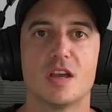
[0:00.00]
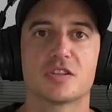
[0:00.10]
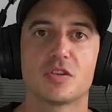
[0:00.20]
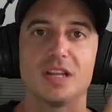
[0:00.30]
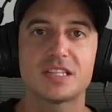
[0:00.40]

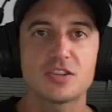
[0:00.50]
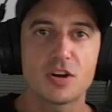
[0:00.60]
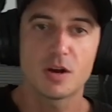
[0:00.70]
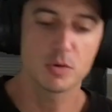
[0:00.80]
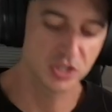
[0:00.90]
So let's
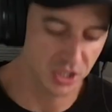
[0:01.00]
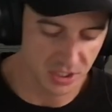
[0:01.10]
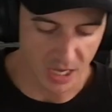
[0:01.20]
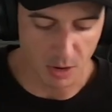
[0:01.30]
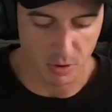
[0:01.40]
start out with
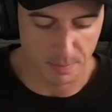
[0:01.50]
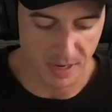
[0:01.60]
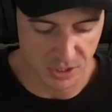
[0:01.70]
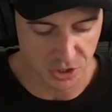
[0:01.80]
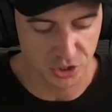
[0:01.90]
just our
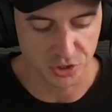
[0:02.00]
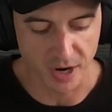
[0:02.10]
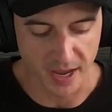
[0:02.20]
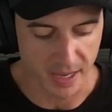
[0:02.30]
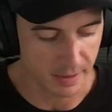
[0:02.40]
major triad.